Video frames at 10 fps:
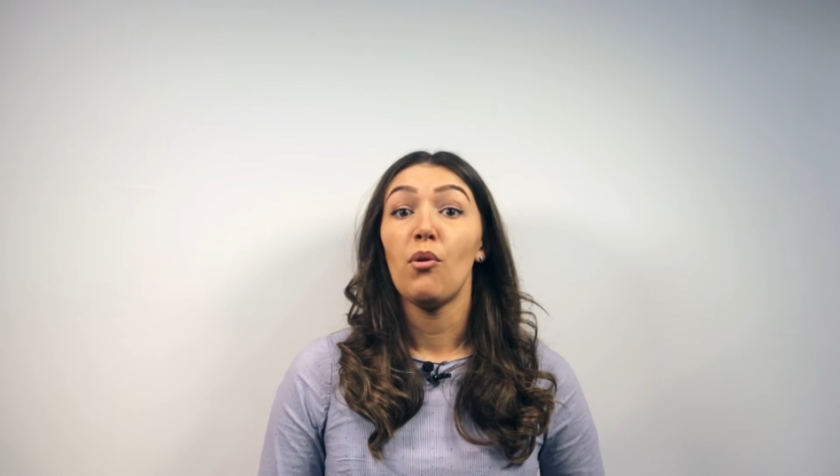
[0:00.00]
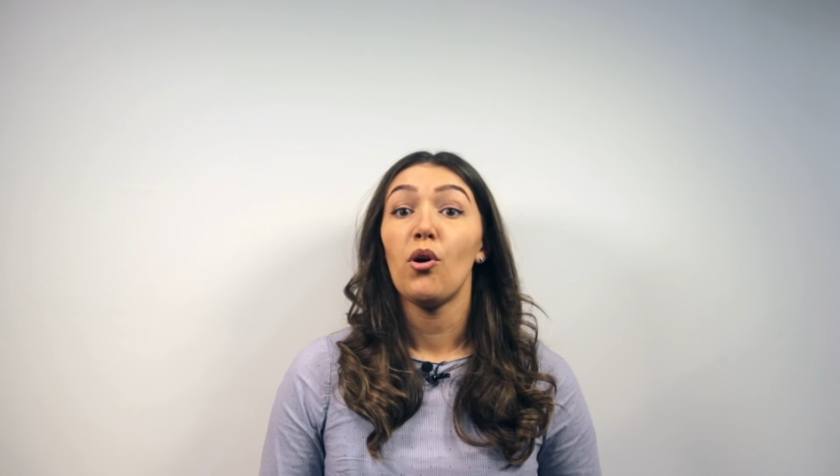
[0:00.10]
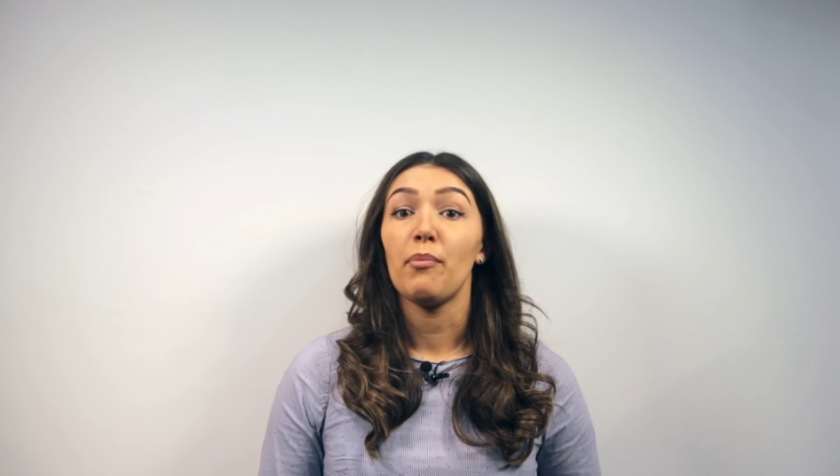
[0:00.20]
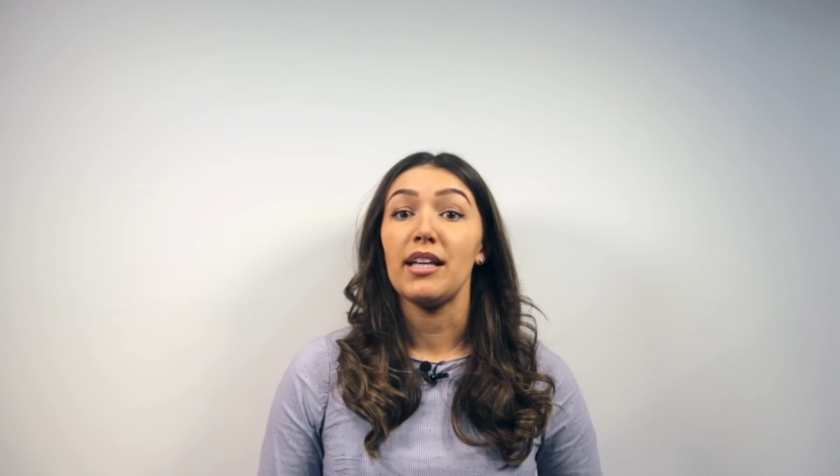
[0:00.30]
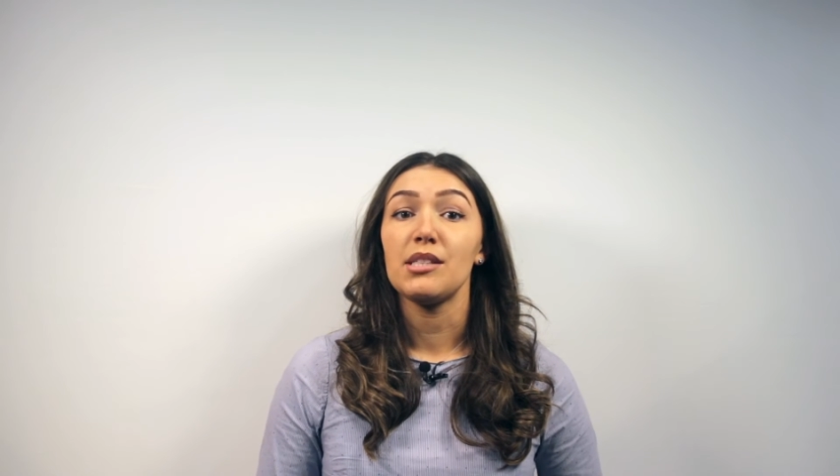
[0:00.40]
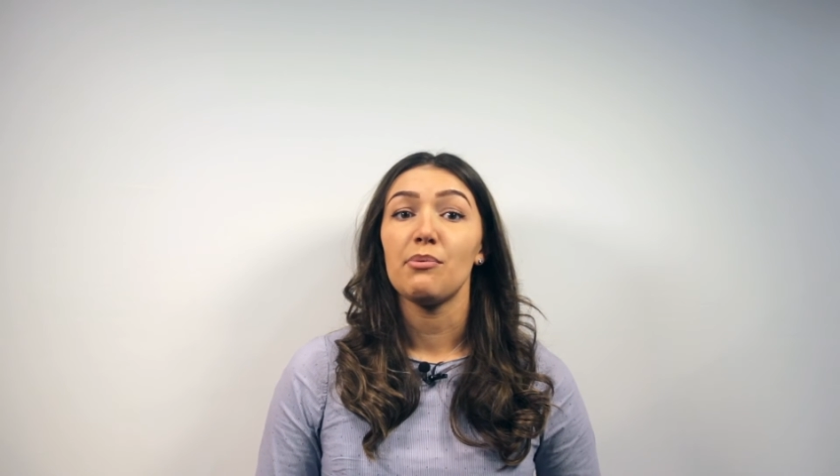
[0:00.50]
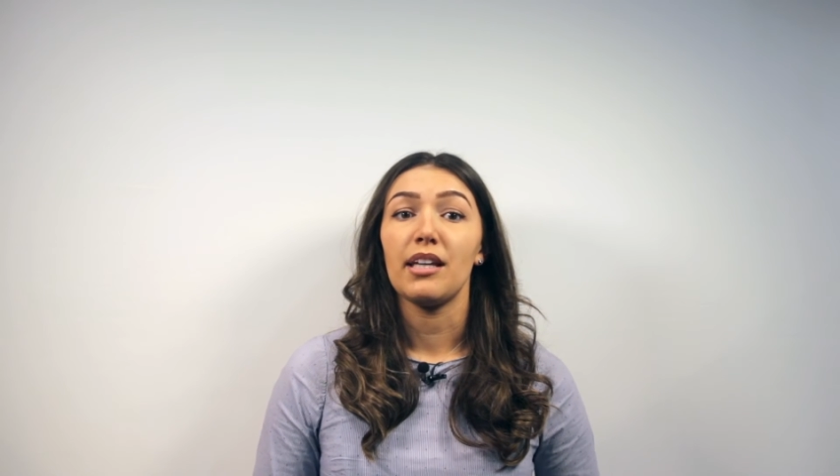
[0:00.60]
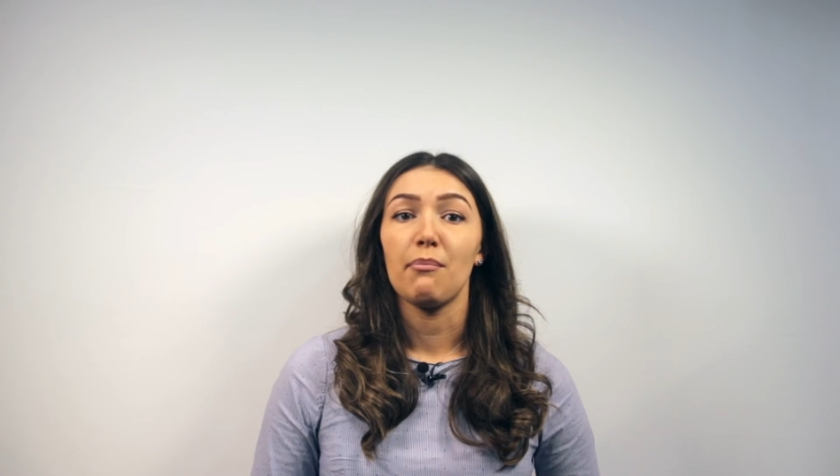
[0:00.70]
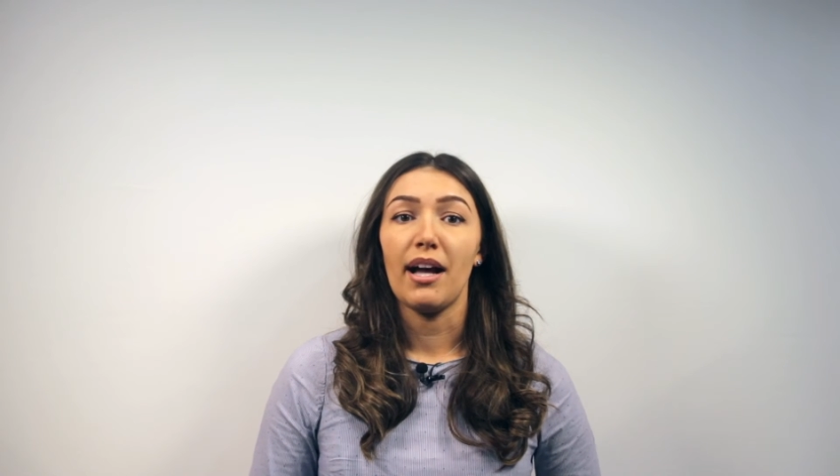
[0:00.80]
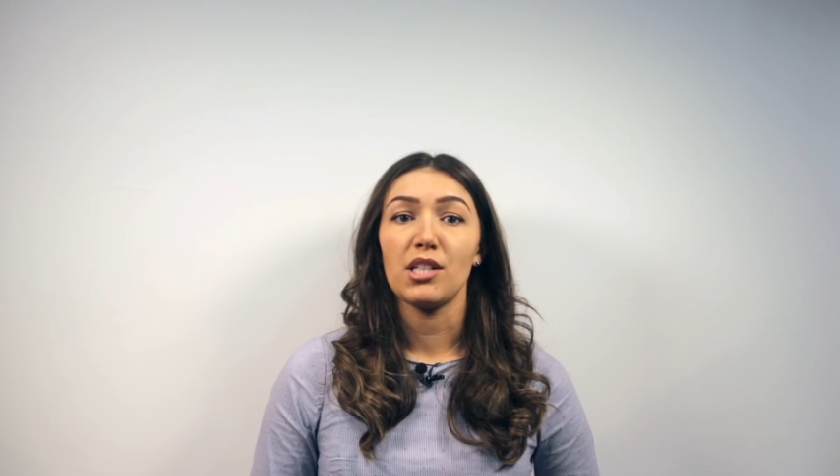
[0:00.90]
More means
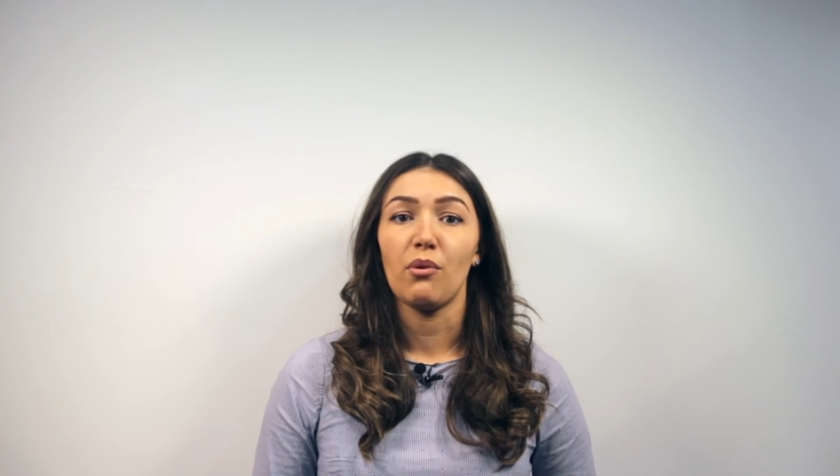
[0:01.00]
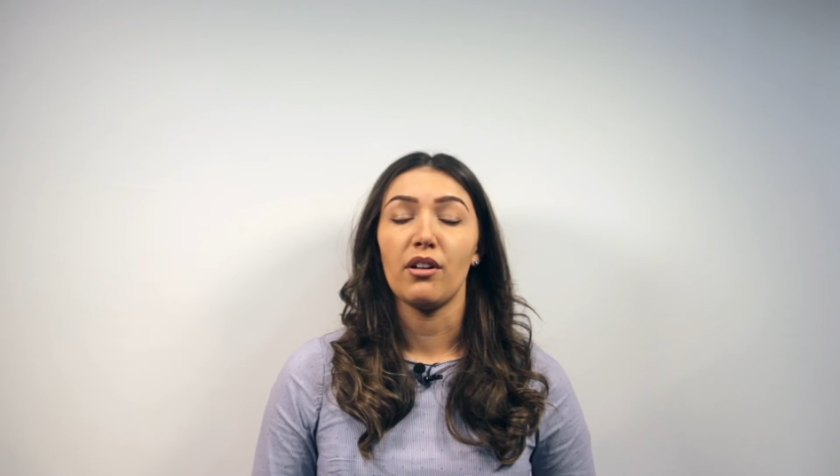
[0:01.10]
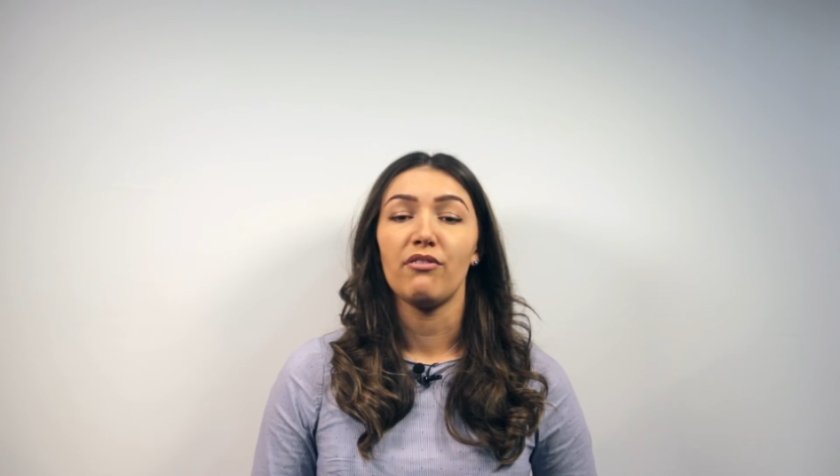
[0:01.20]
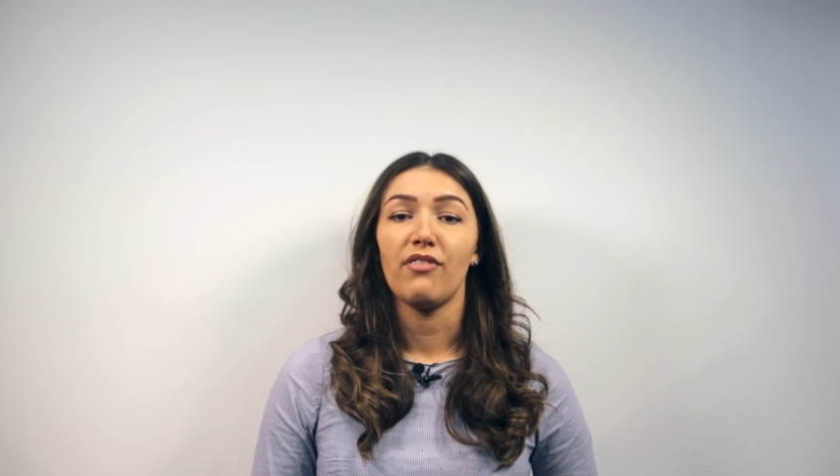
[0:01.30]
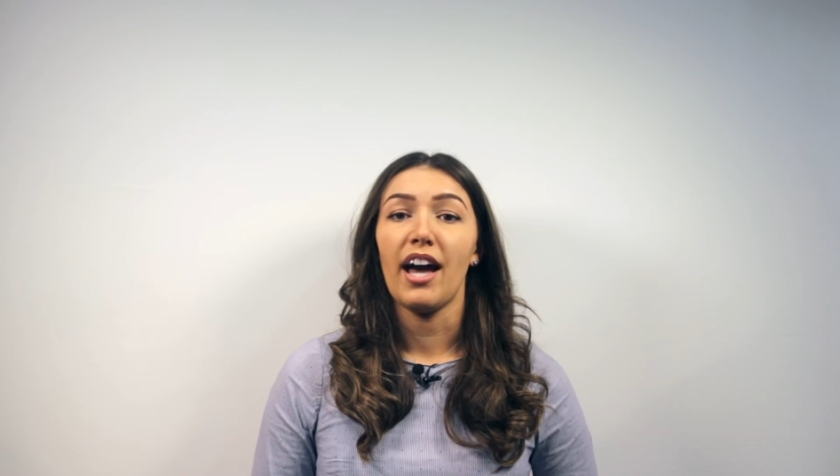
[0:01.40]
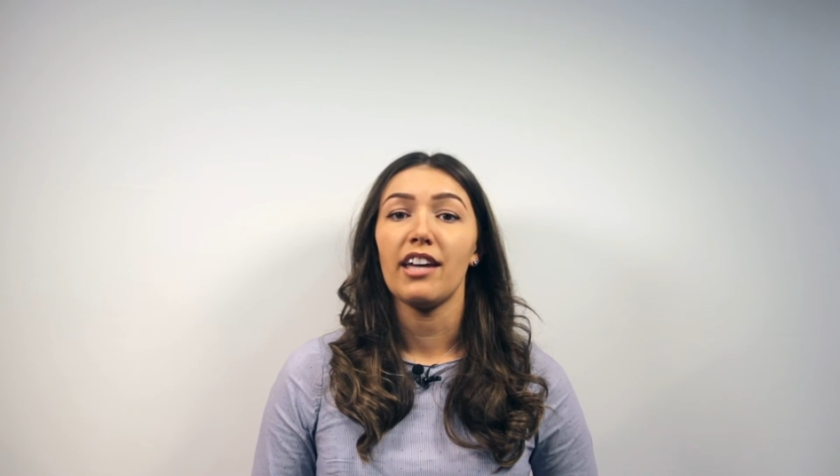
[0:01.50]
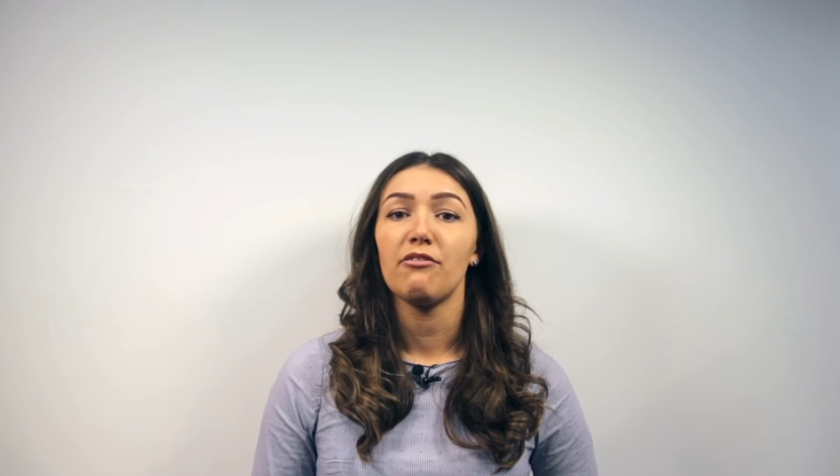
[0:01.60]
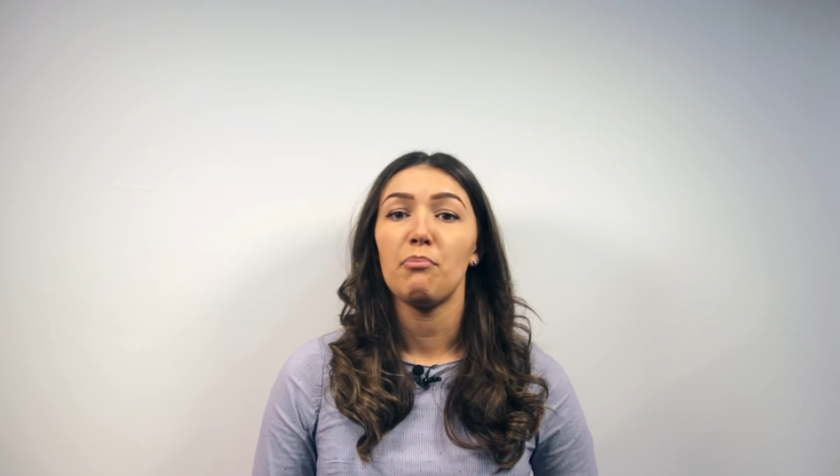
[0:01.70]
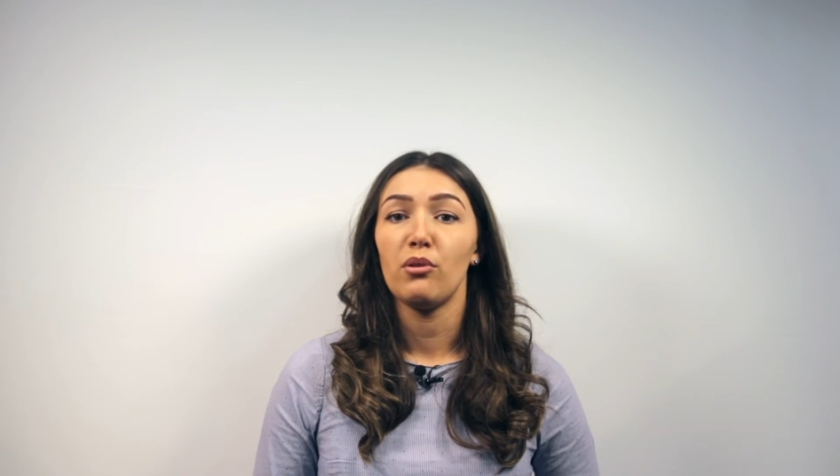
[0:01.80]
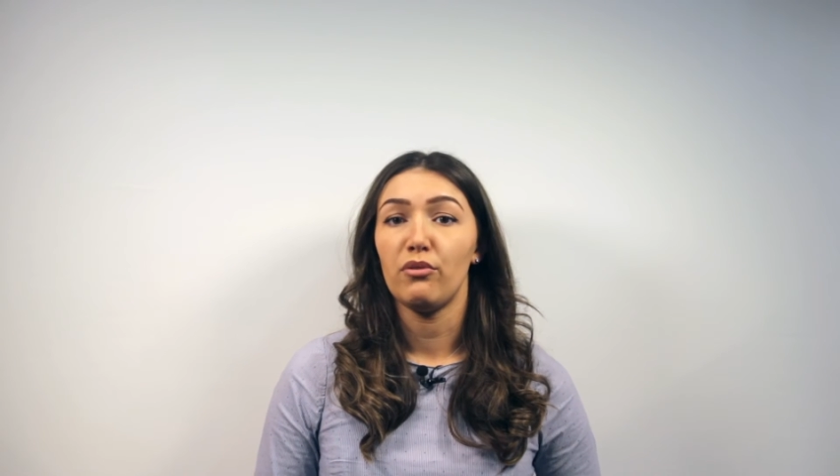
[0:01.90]
we can match one of
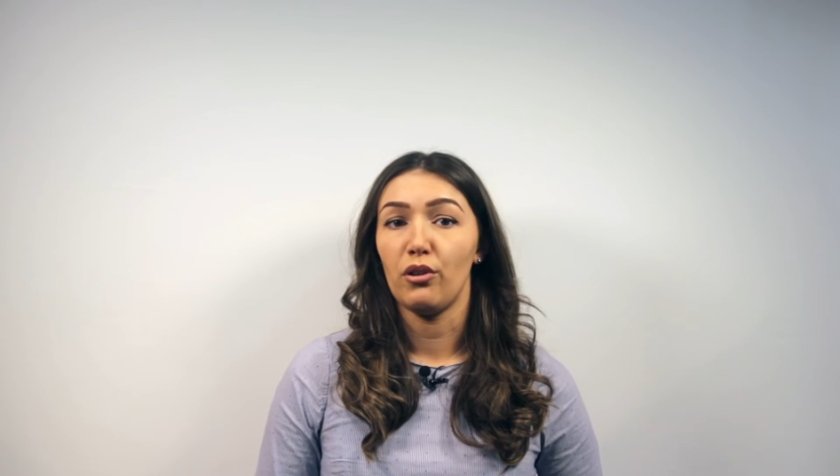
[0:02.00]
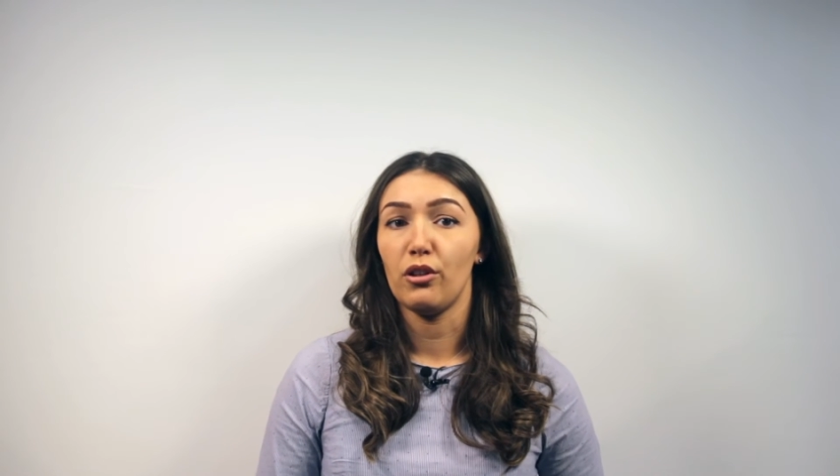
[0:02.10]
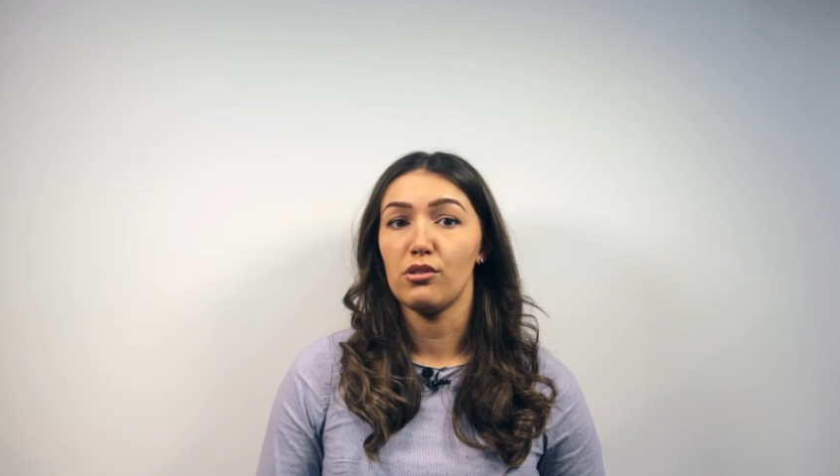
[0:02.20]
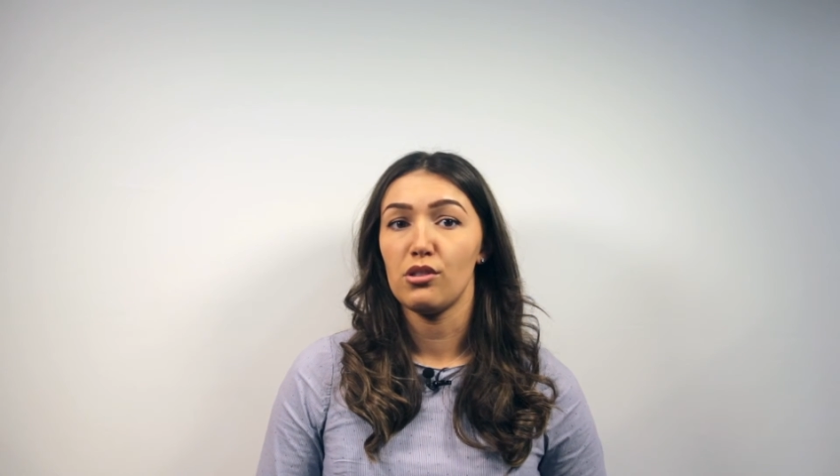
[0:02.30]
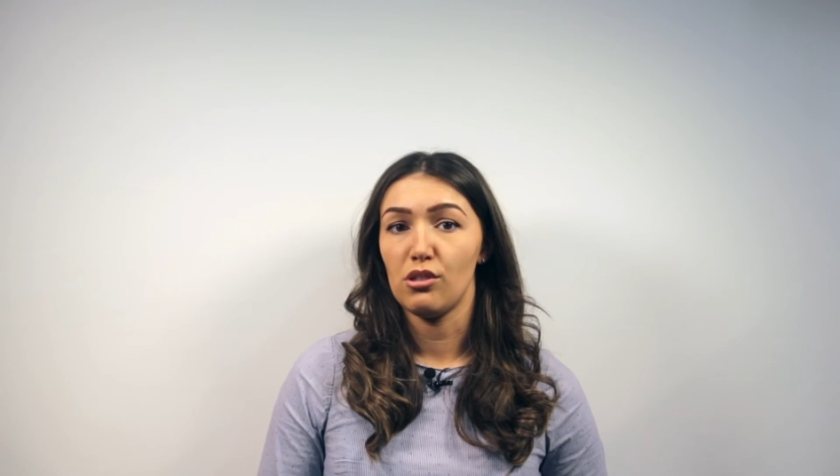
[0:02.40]
five portfolios